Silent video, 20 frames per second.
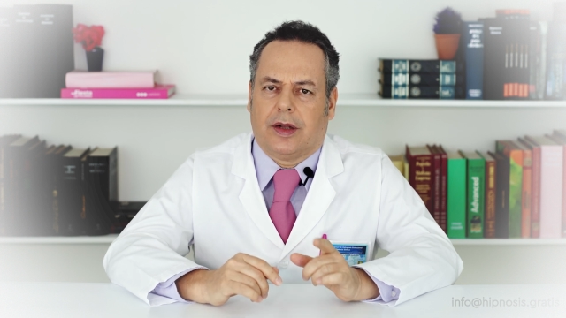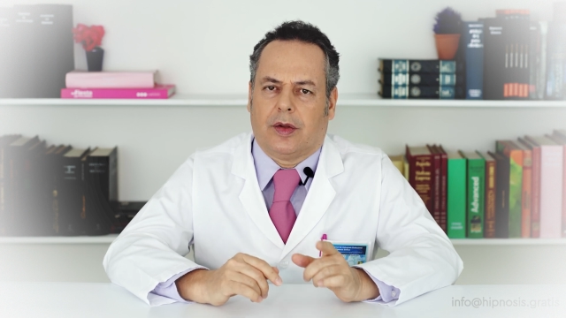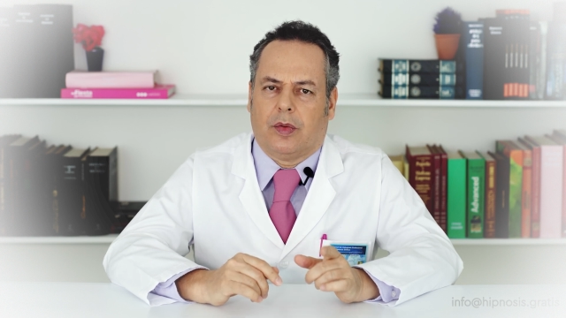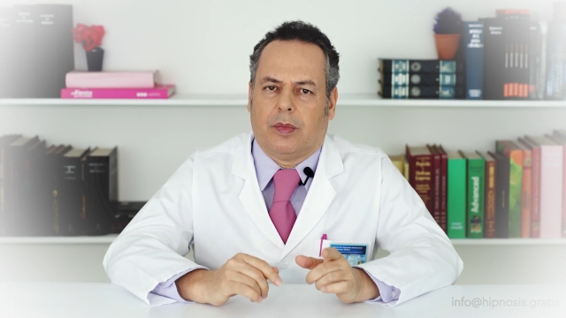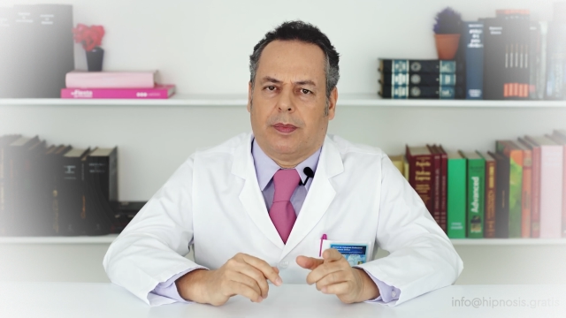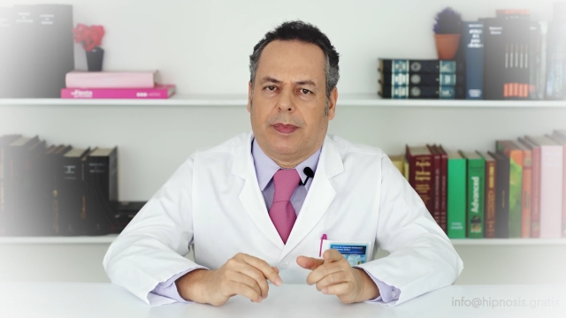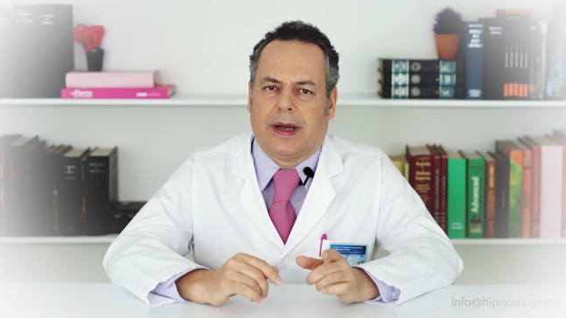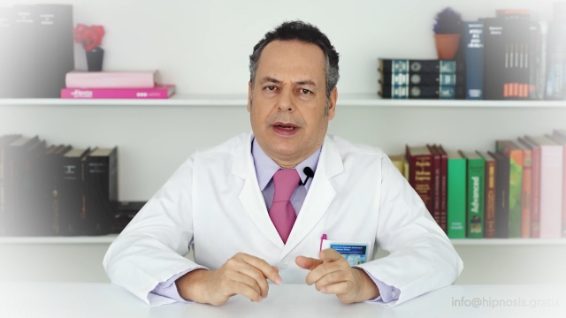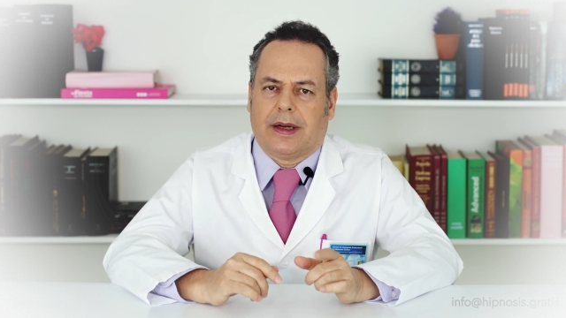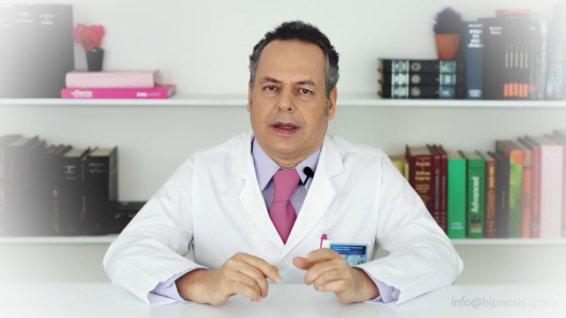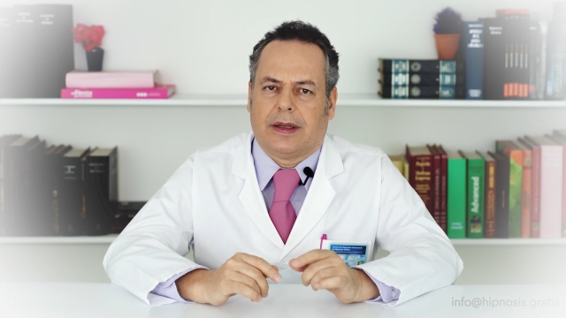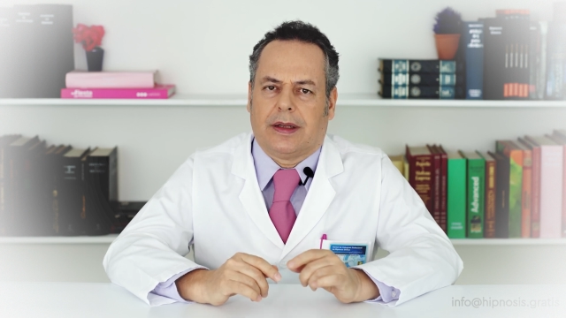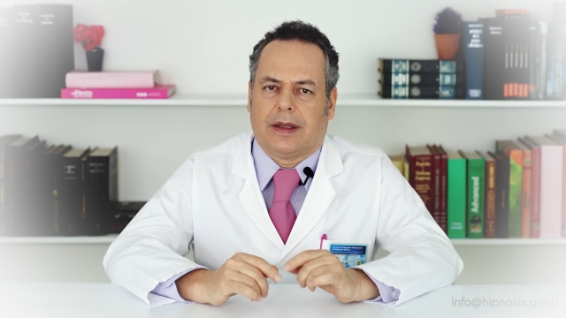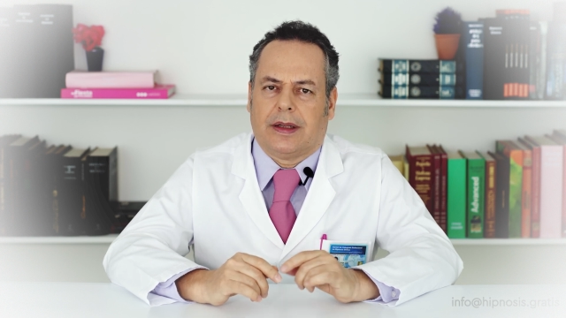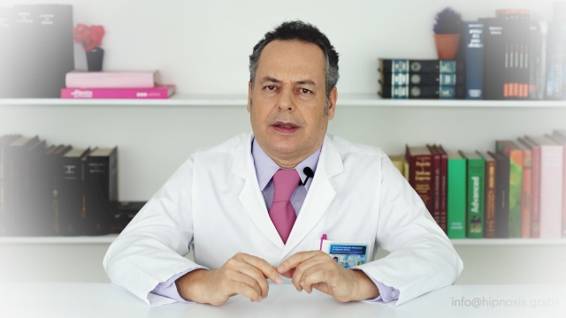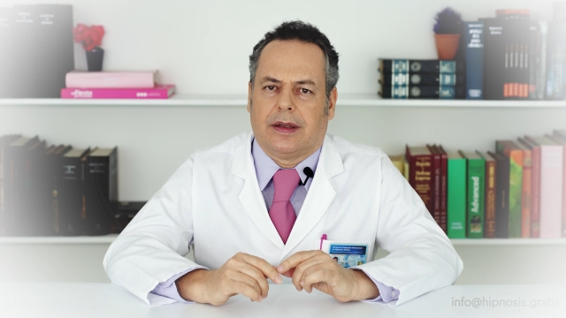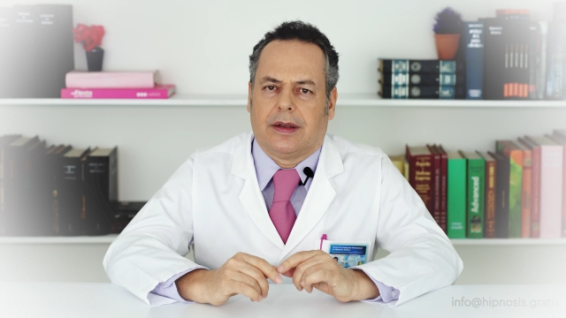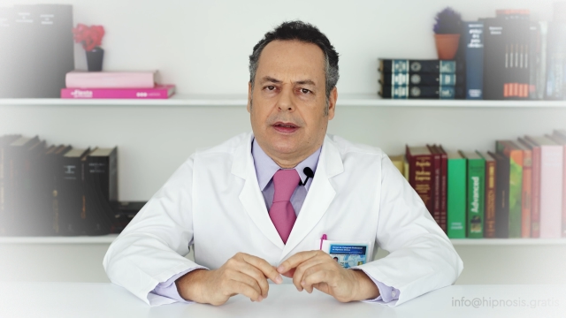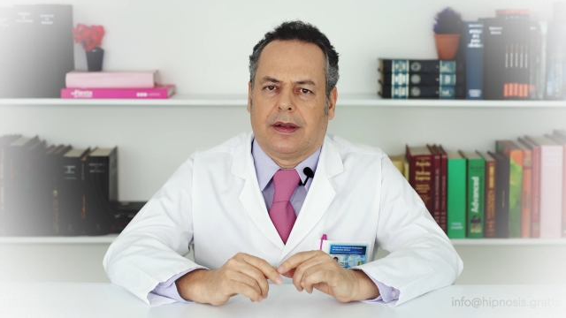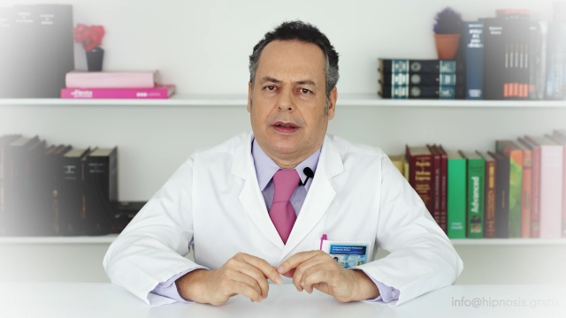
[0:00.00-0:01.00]
aware
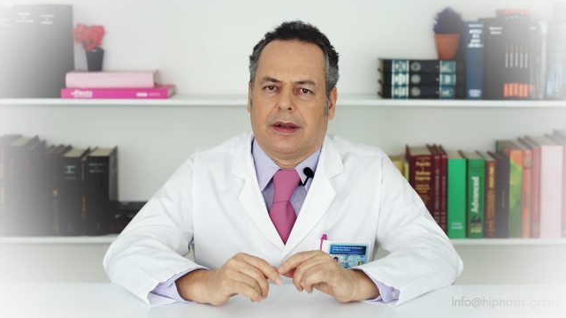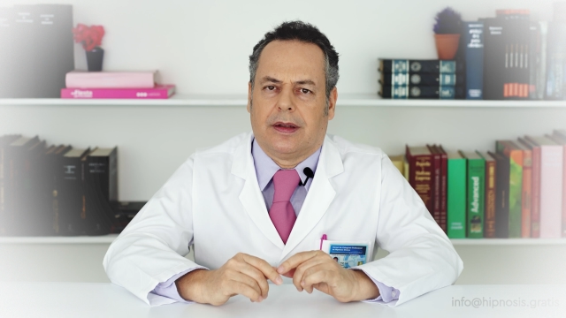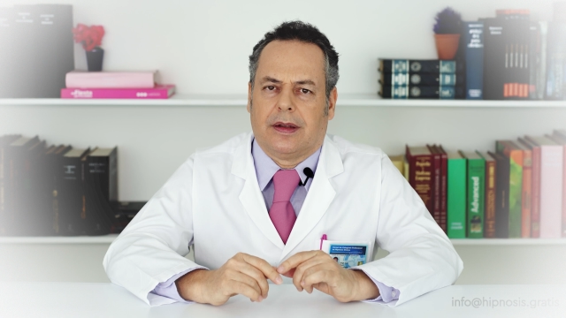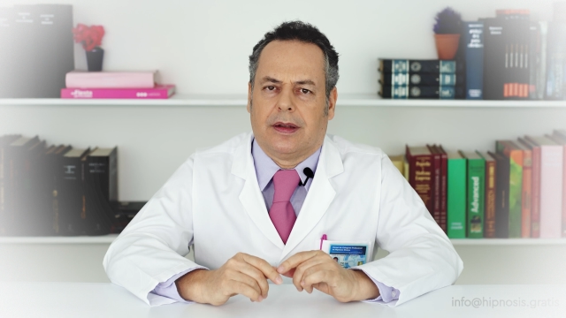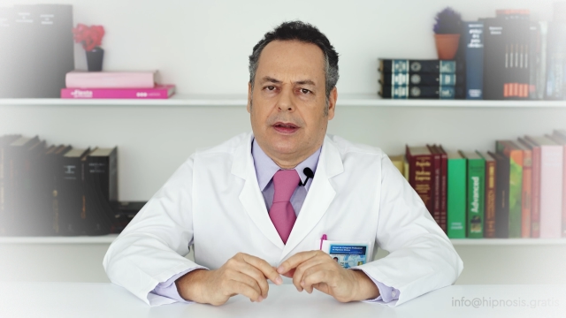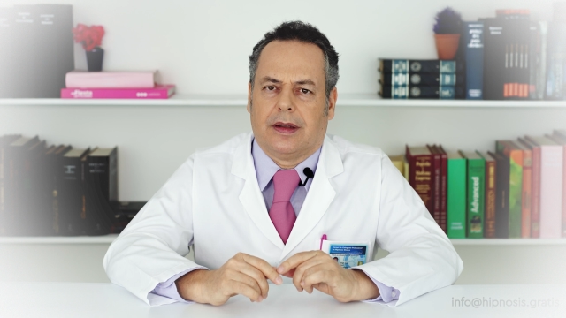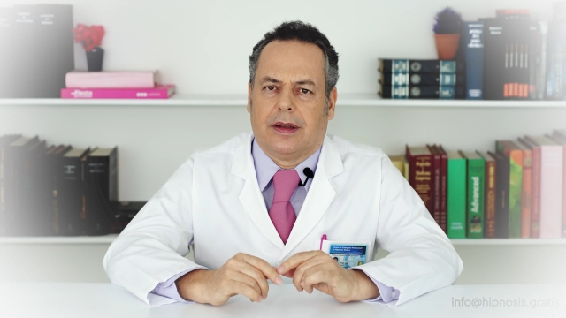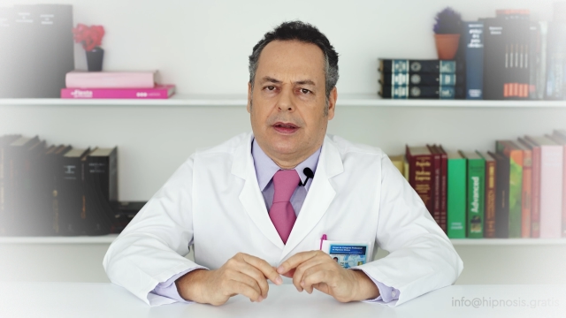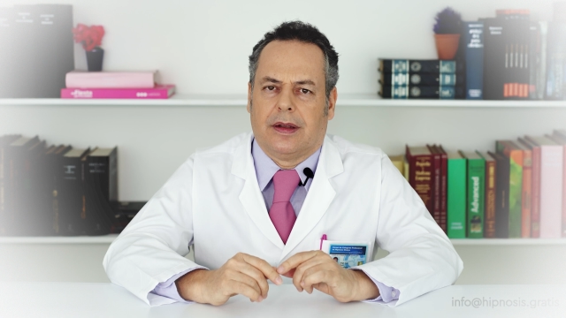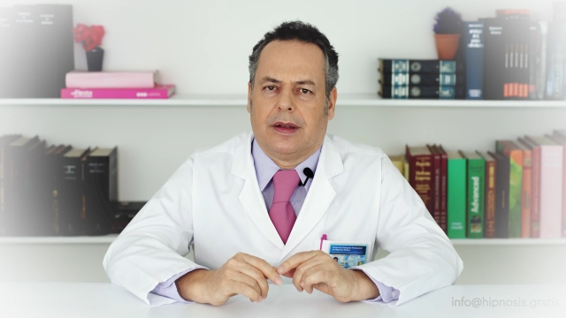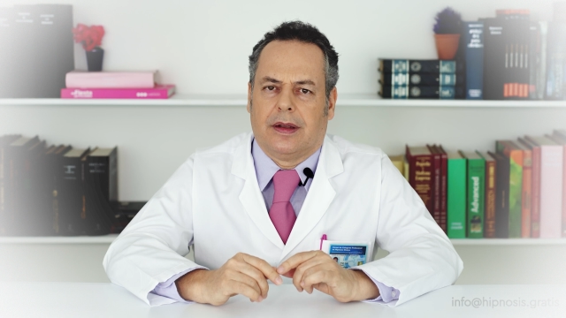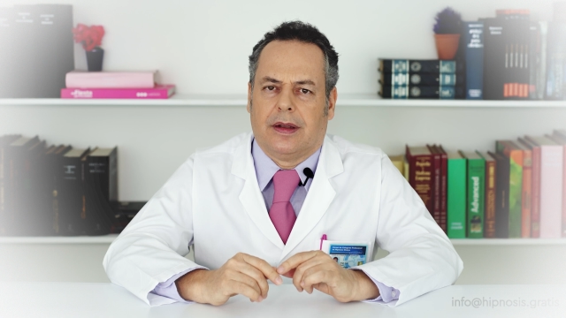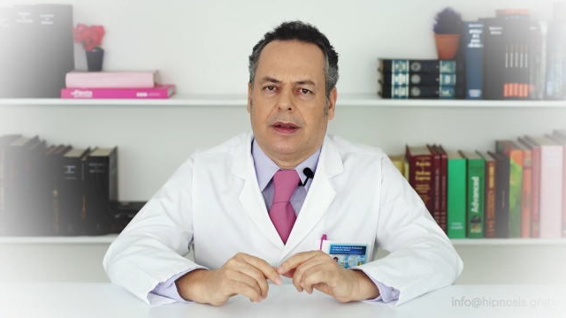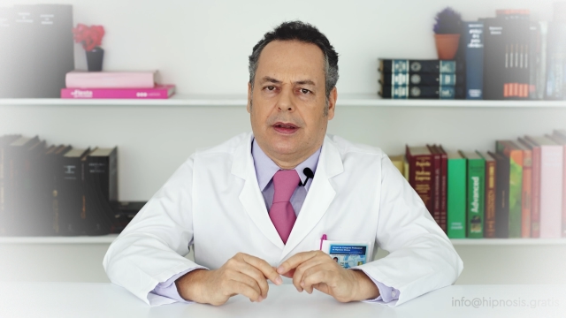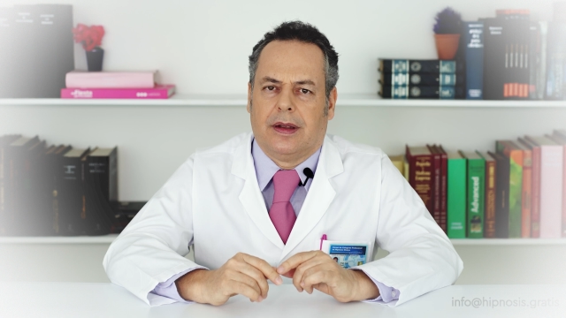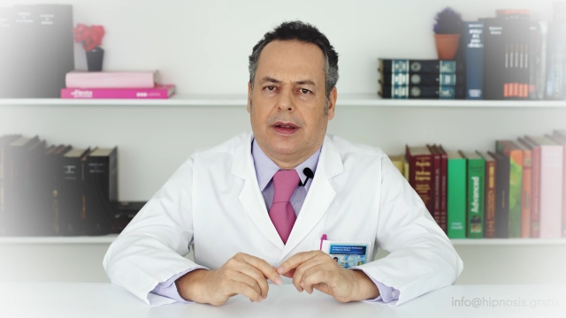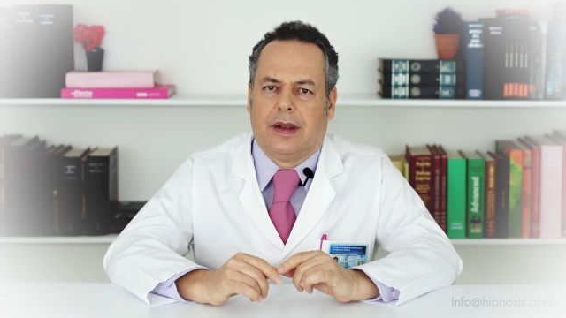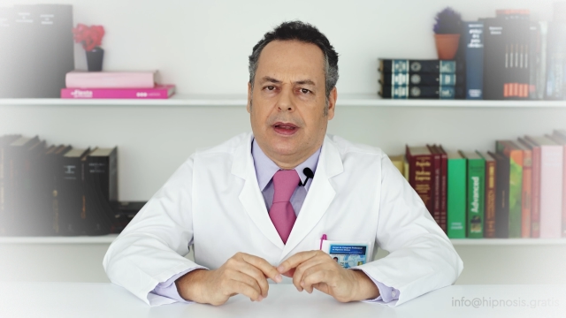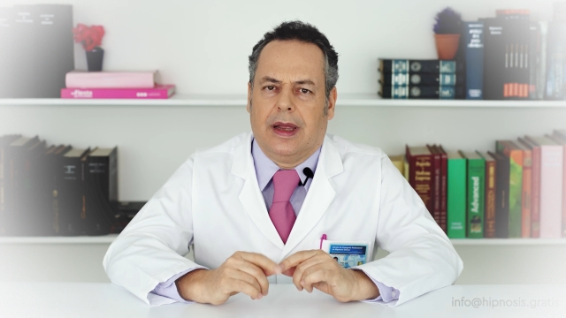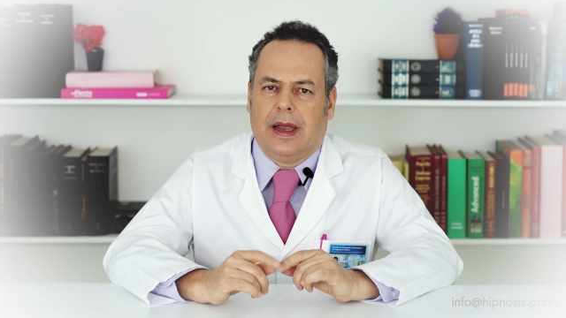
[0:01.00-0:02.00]
that
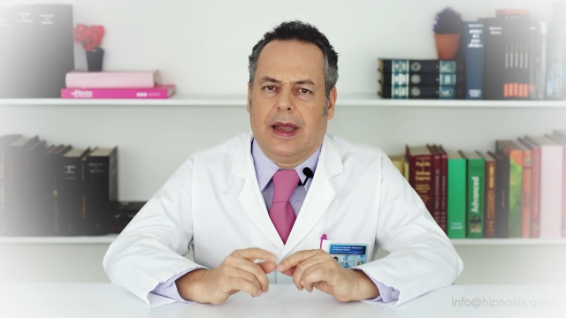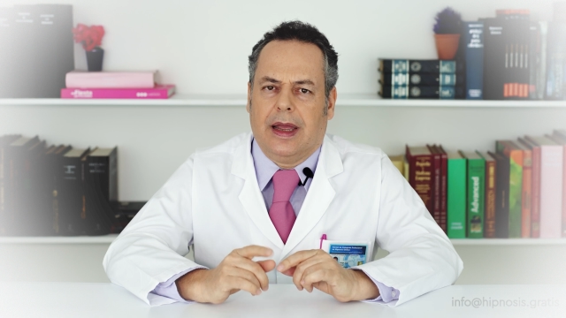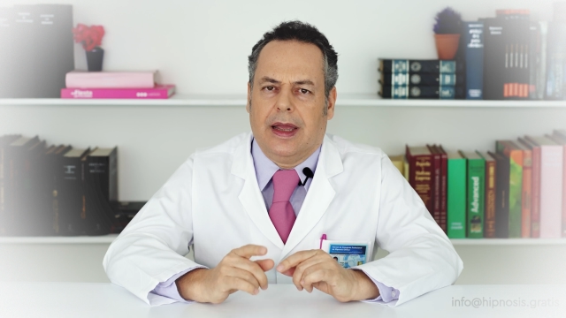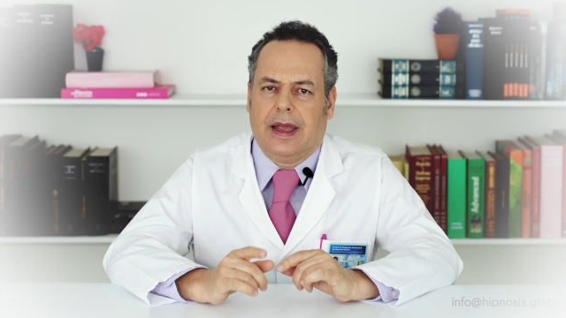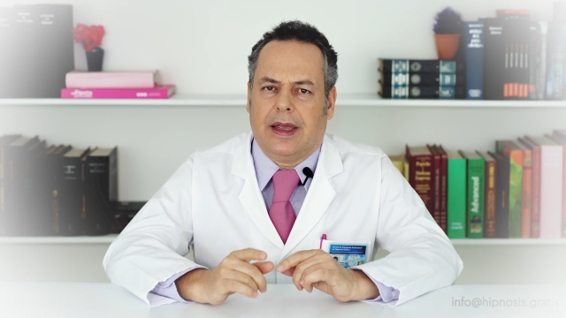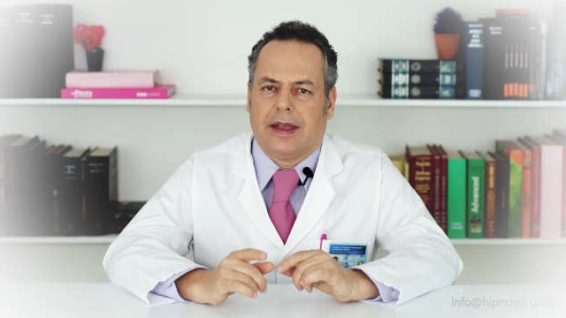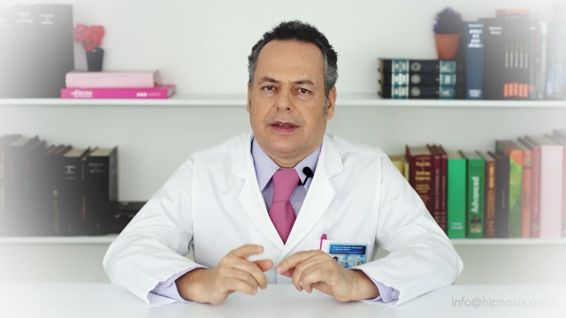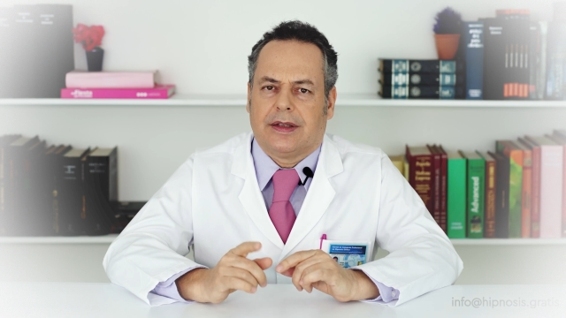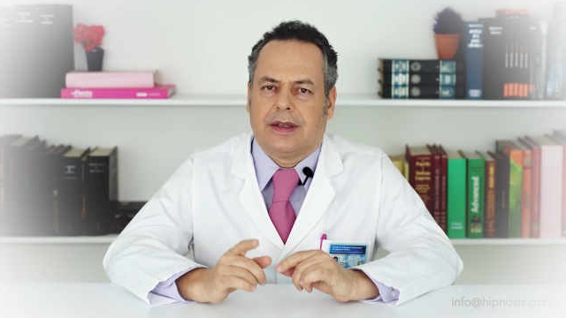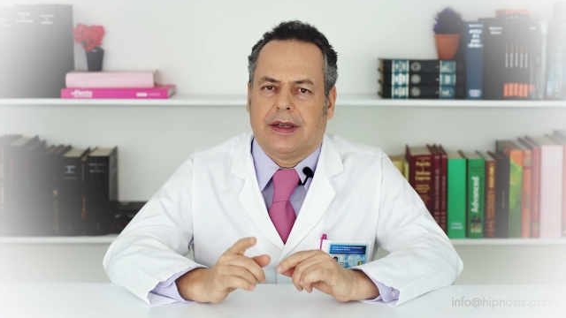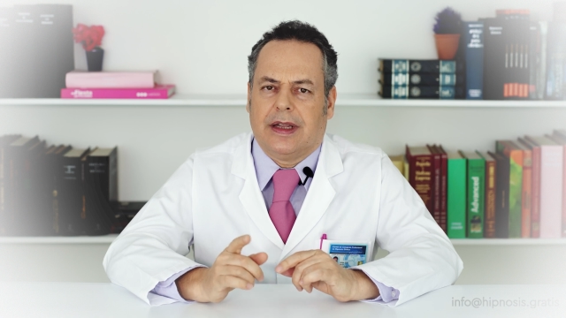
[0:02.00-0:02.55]
through will